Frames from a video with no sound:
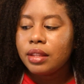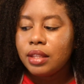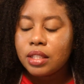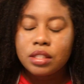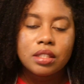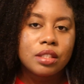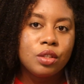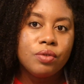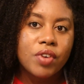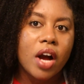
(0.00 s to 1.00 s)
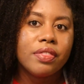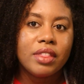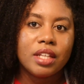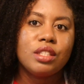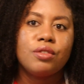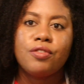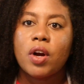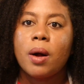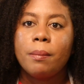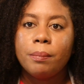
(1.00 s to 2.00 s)
this, you've gotten this
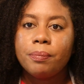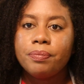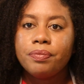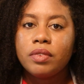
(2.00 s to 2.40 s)
from